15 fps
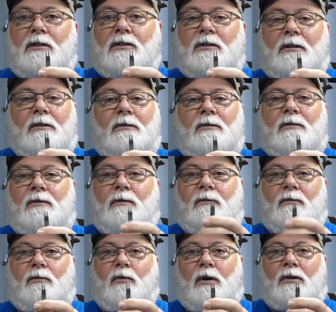2
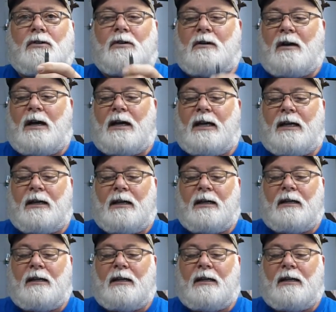works great.